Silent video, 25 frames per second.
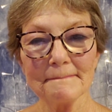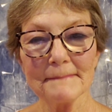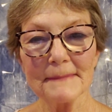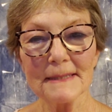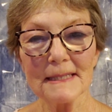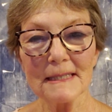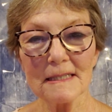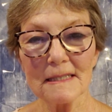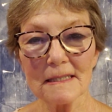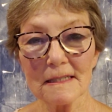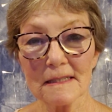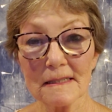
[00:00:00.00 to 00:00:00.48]

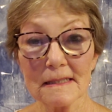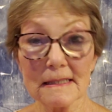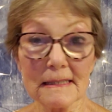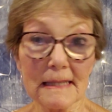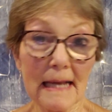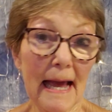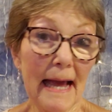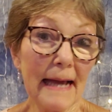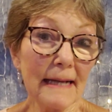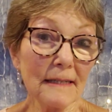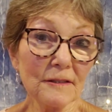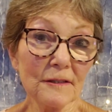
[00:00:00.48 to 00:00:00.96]
It's
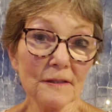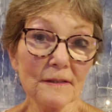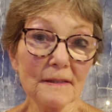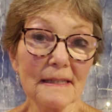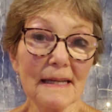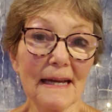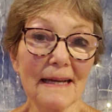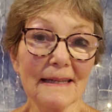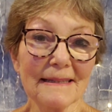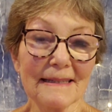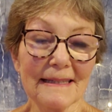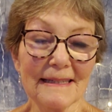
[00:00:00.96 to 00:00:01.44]

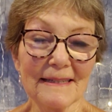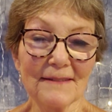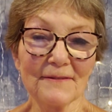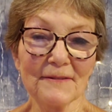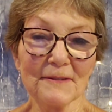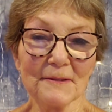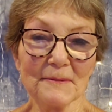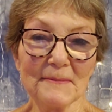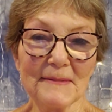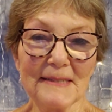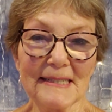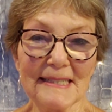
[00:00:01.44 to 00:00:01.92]
actually, I think,
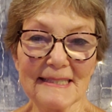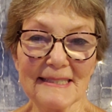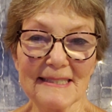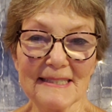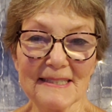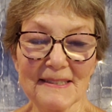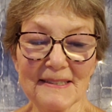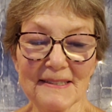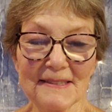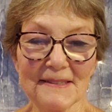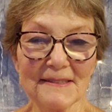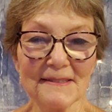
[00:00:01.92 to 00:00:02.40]
for me
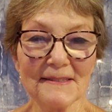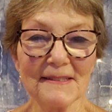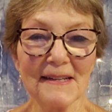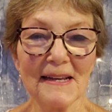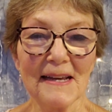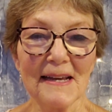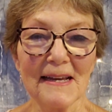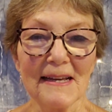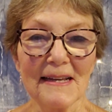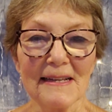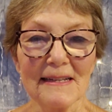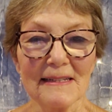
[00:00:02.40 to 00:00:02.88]
too,
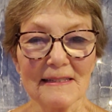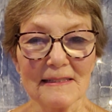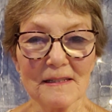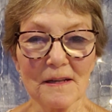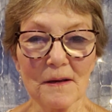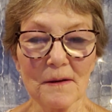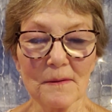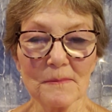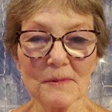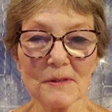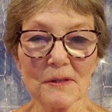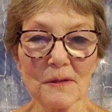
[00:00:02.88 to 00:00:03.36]

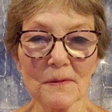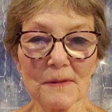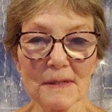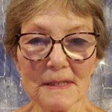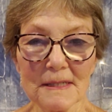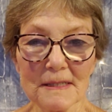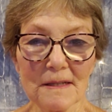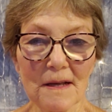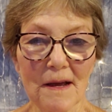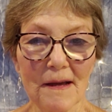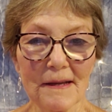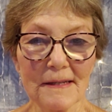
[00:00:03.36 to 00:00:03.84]
so I'm so
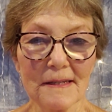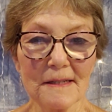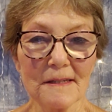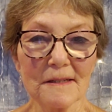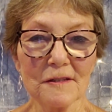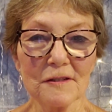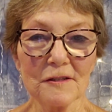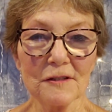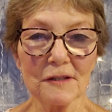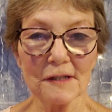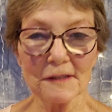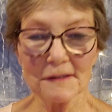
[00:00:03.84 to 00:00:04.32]
excited
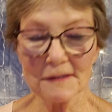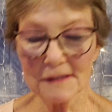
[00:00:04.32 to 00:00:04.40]
to share